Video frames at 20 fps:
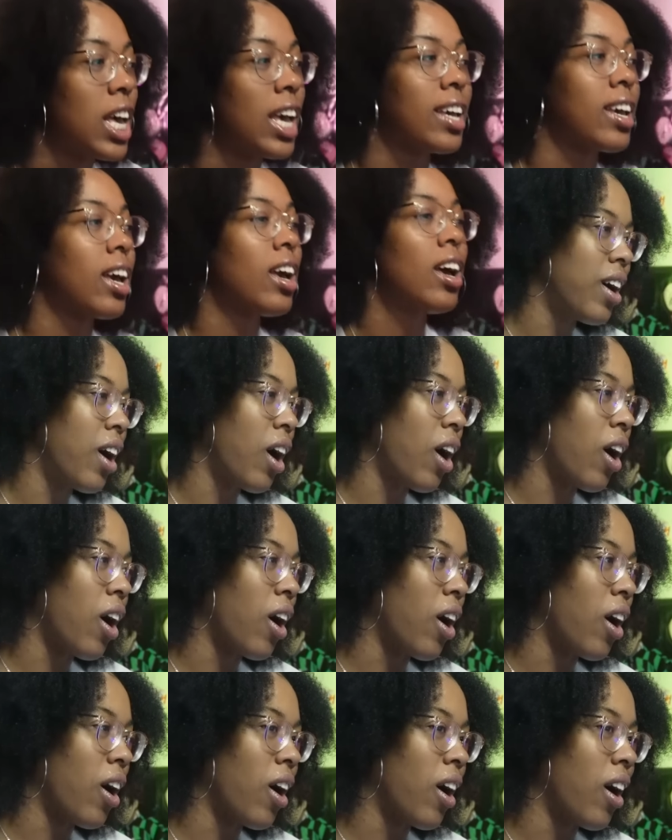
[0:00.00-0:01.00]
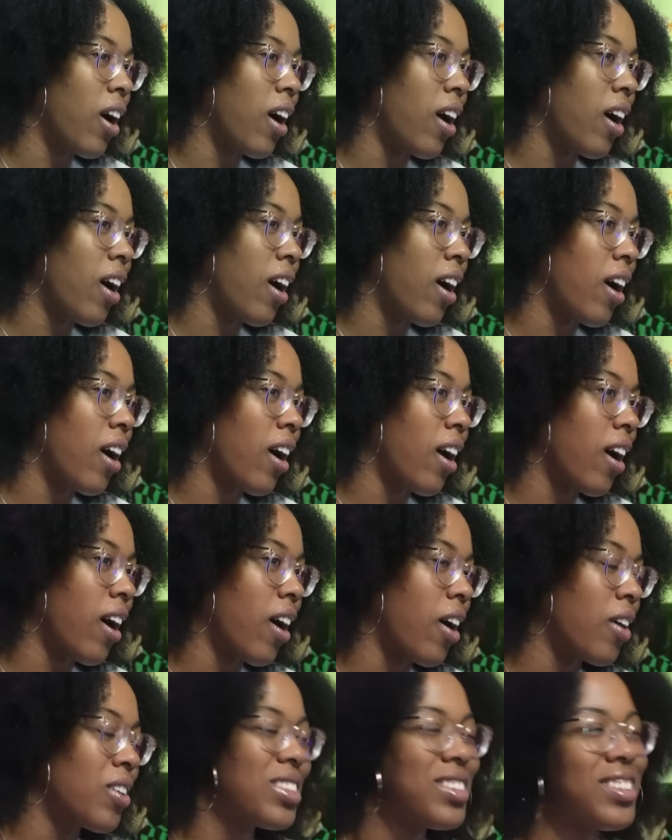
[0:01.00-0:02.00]
Like,
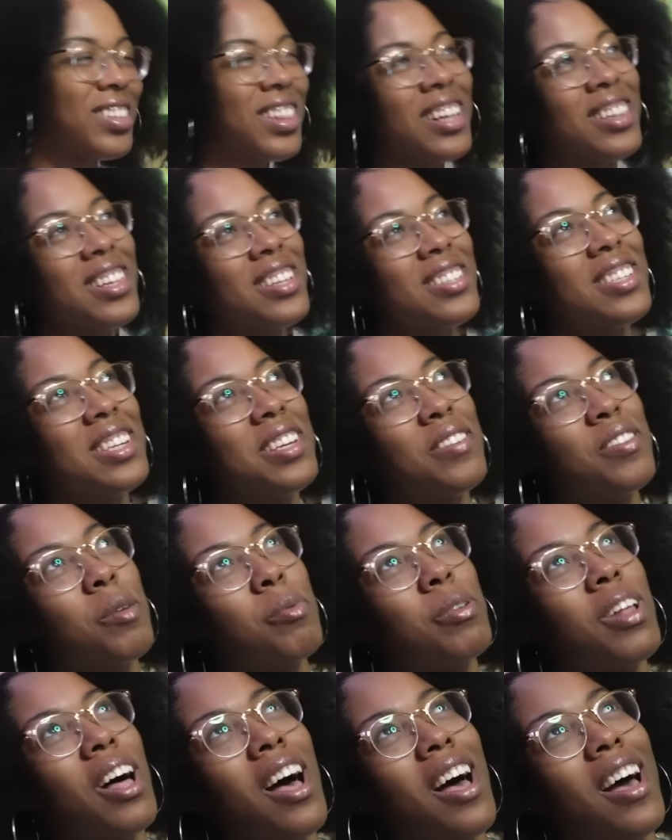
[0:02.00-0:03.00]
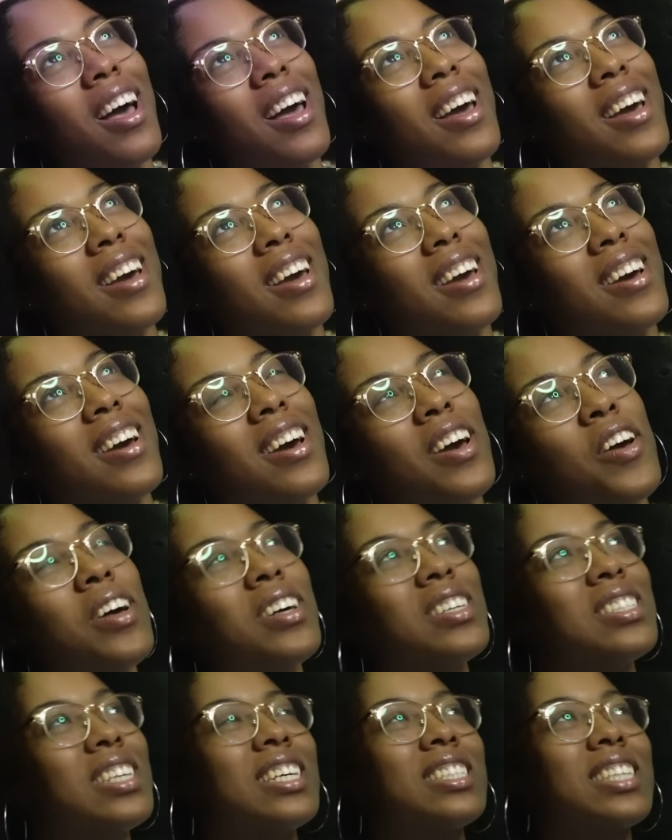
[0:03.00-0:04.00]
uh, see that doesn't even apply.
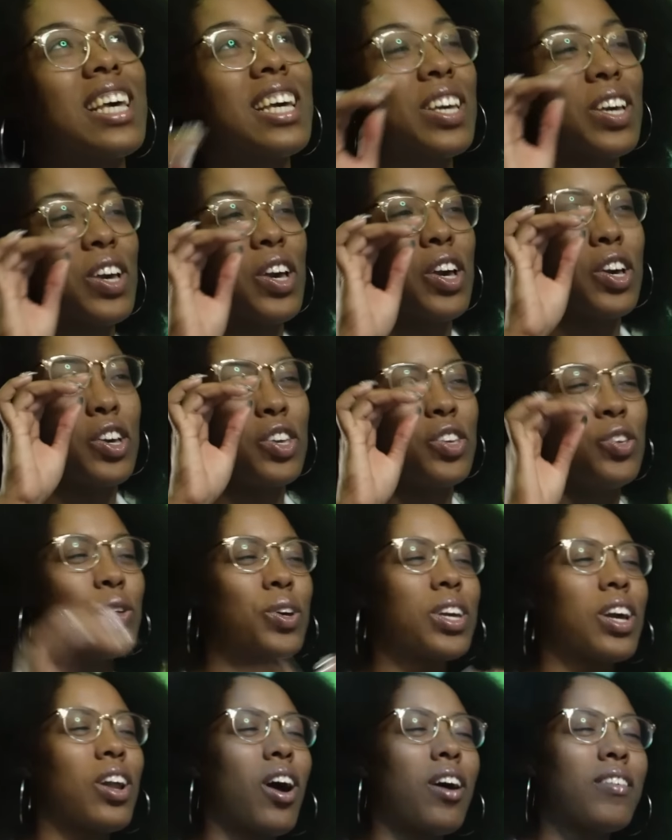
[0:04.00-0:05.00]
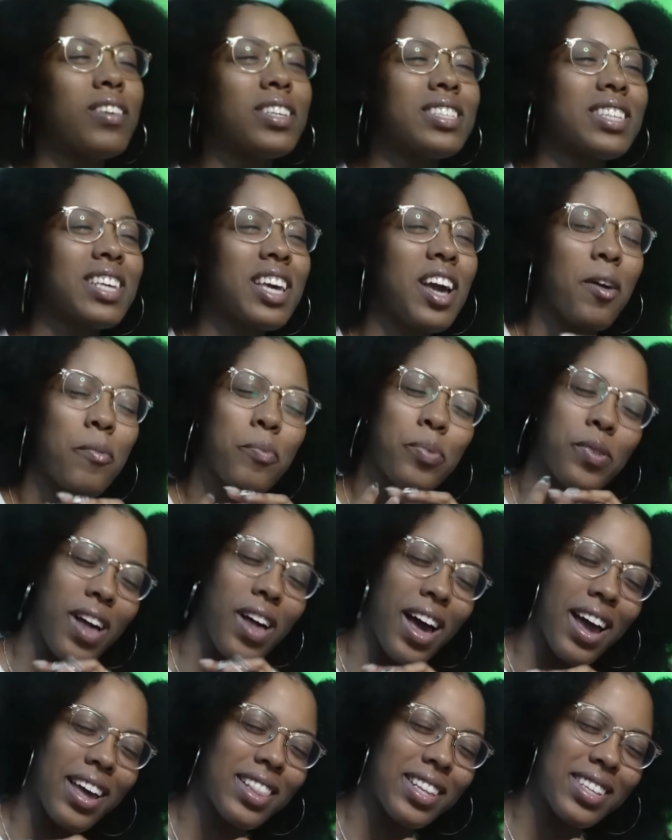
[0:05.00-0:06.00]
See, it's like you can obviously
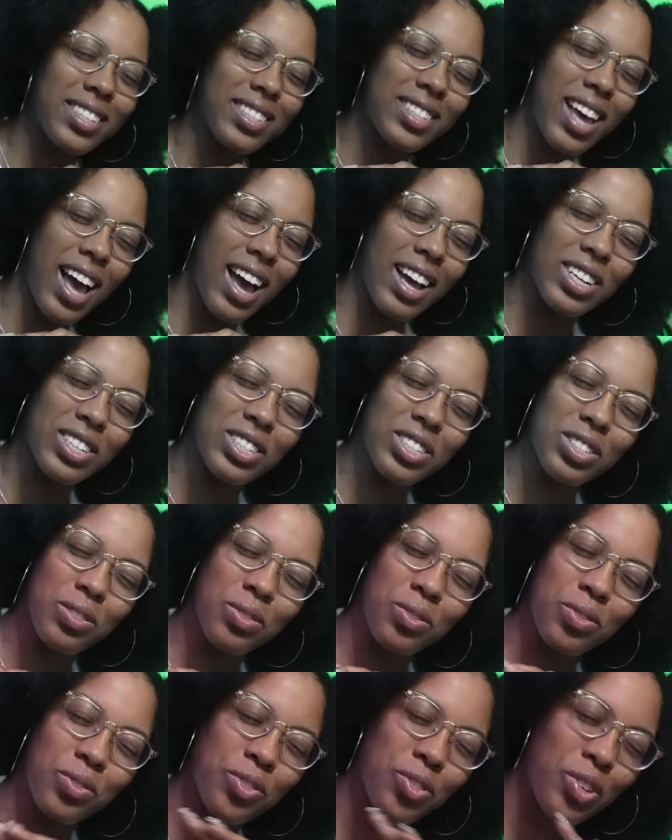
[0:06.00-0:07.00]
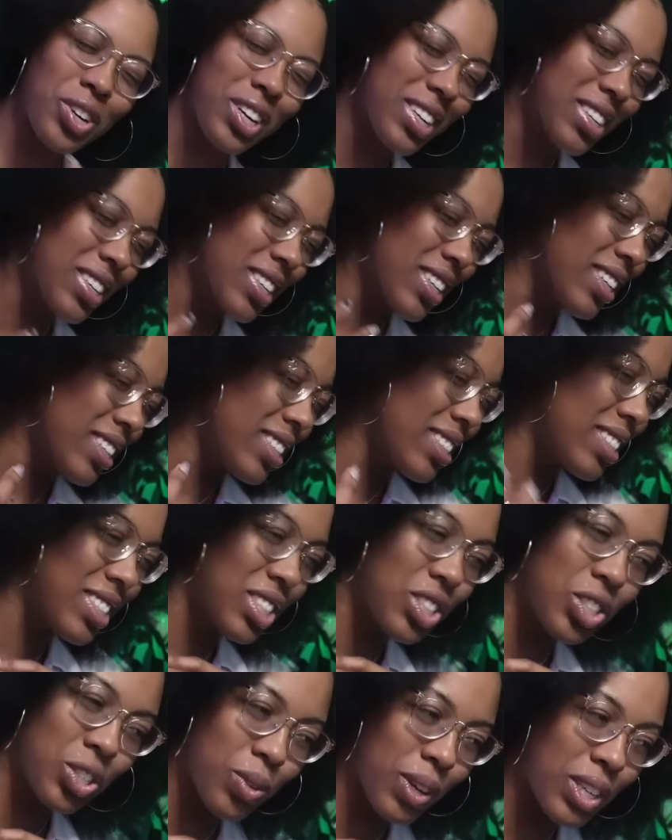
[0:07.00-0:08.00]
apply this to actually real
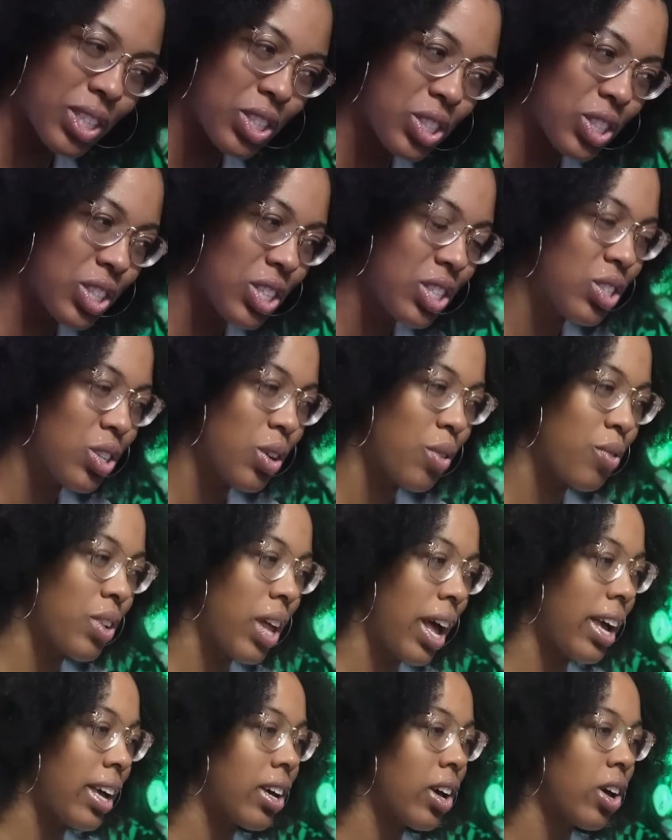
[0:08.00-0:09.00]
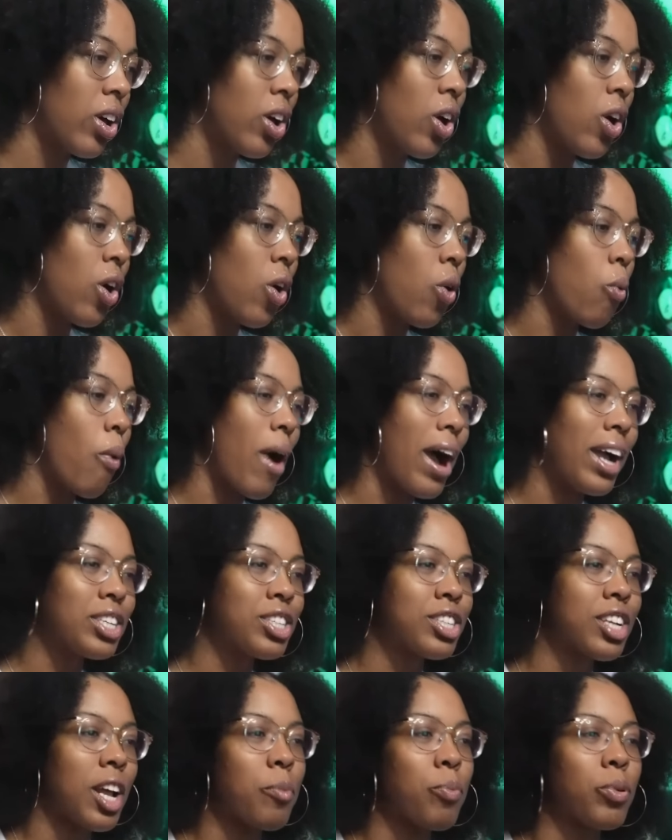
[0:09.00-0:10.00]
situations of like, why
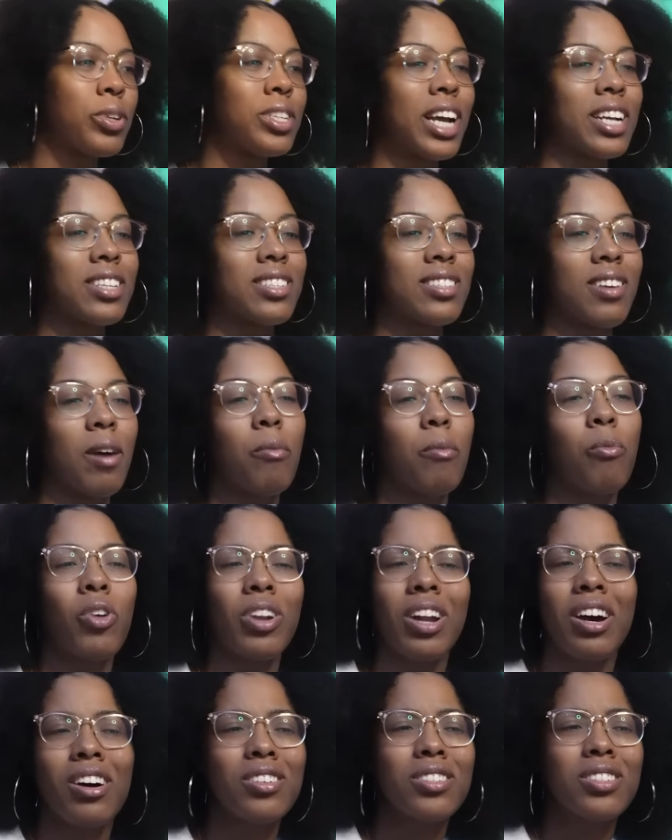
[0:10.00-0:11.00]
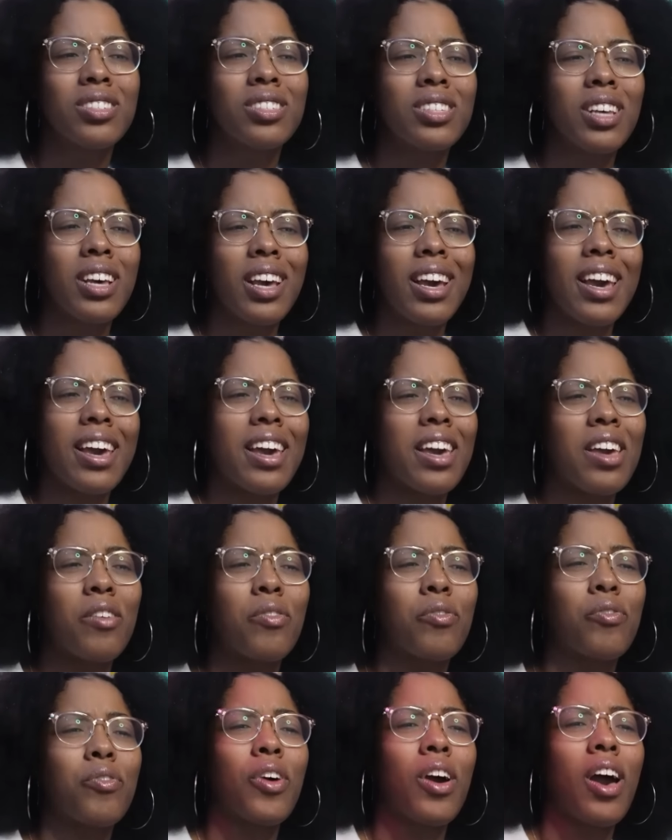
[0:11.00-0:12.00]
should I protect someone else
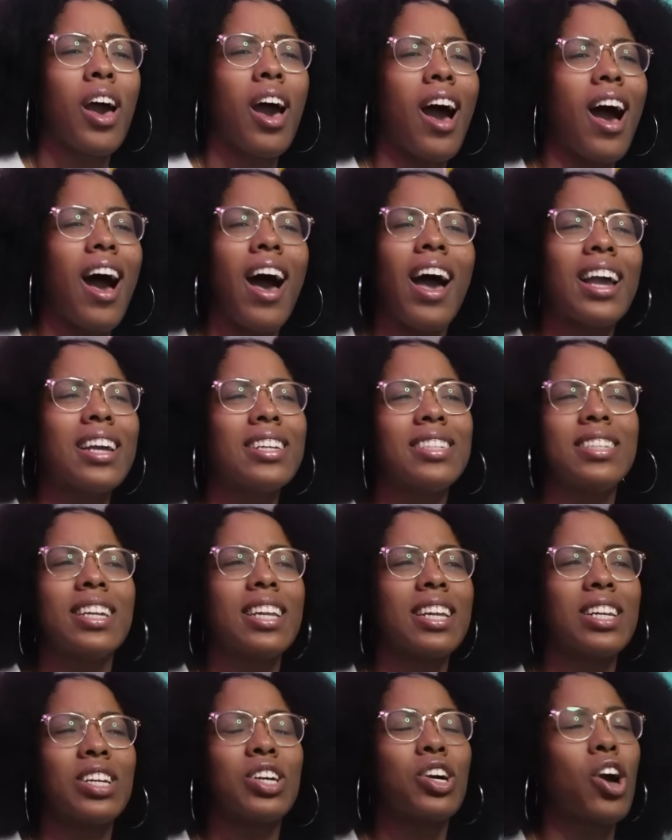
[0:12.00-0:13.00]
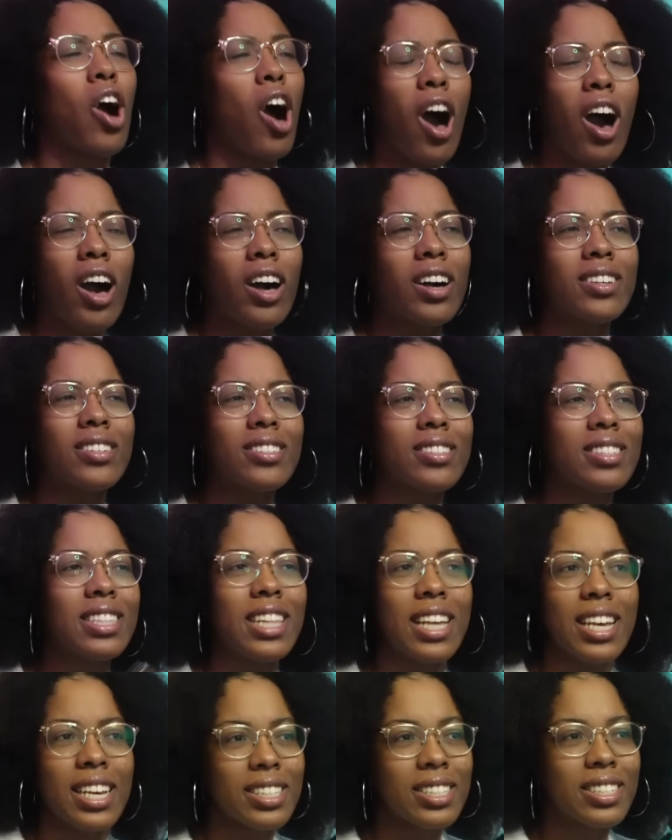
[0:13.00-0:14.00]
if I didn't cause
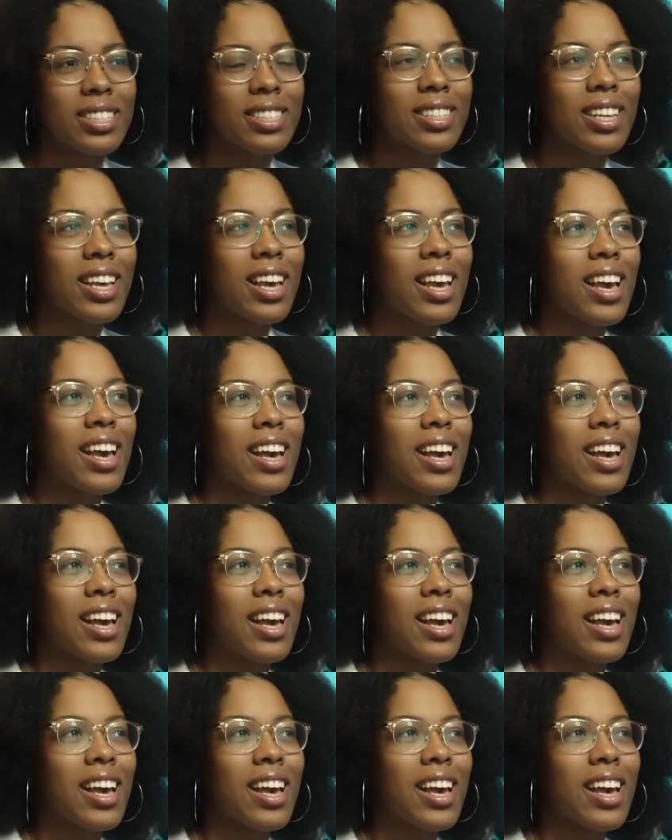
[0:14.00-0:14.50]
this.